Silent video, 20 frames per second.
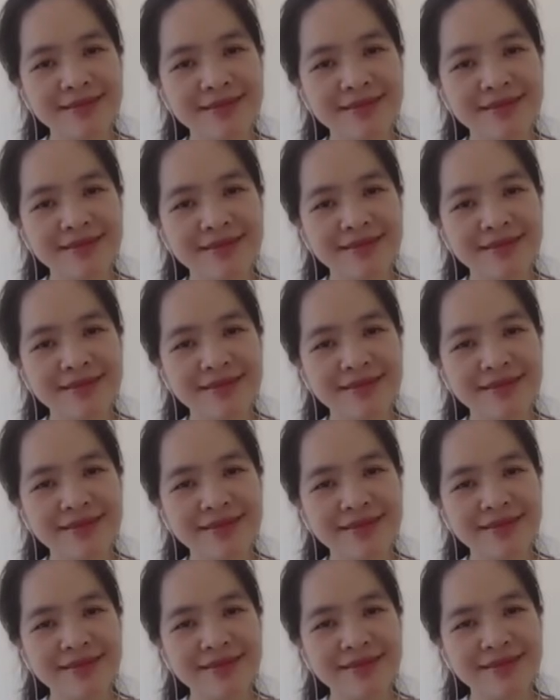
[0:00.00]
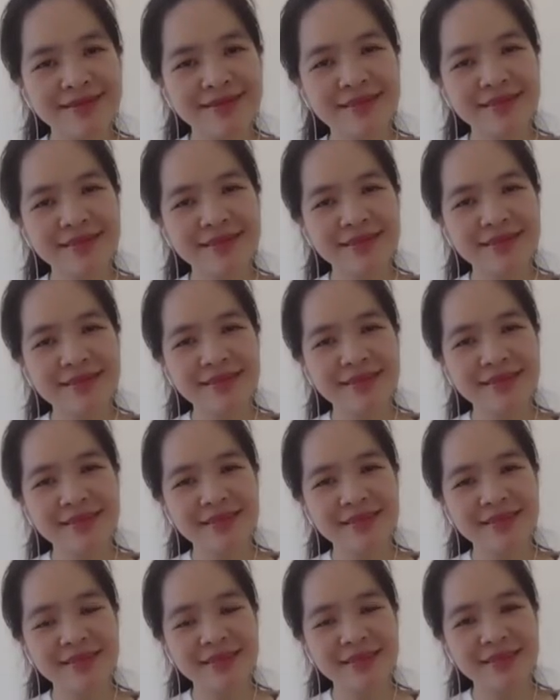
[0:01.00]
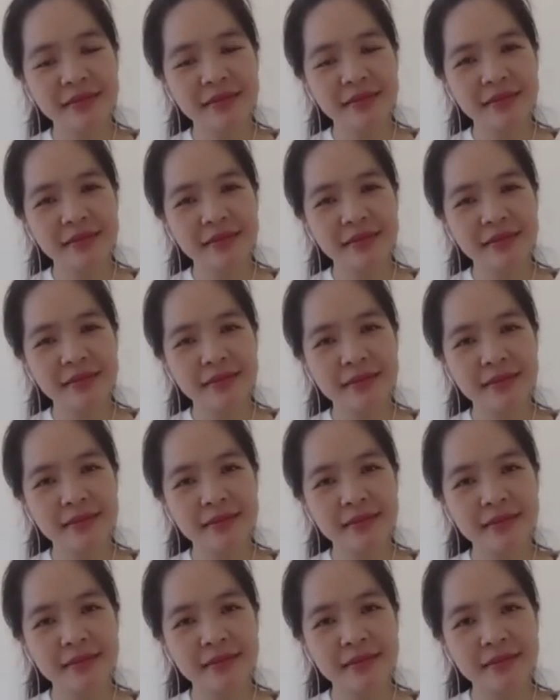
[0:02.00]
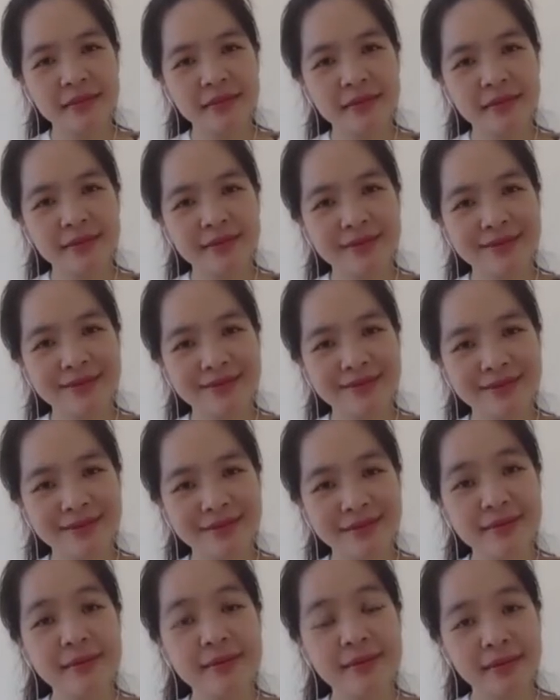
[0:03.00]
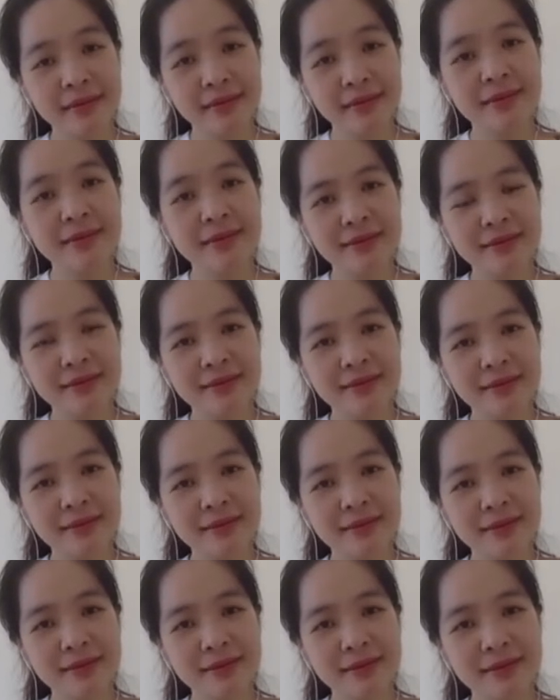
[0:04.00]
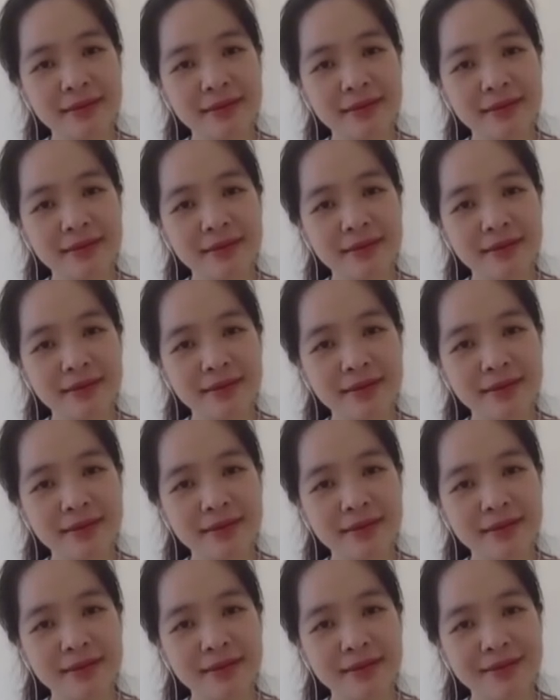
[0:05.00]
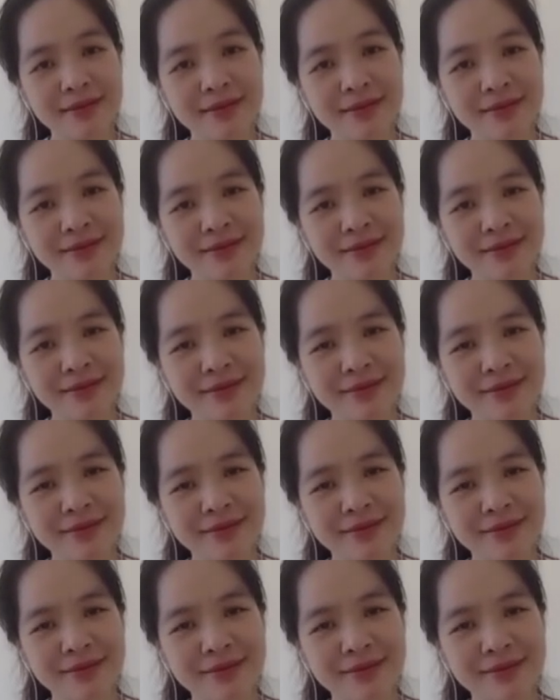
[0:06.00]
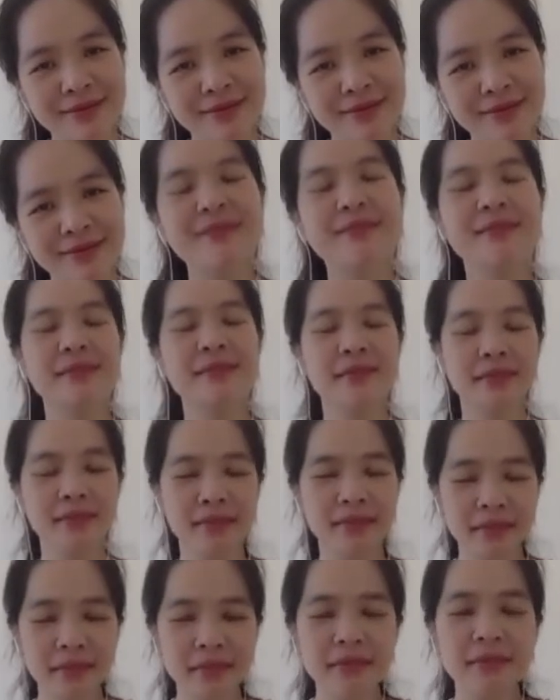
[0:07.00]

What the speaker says: (not speaking)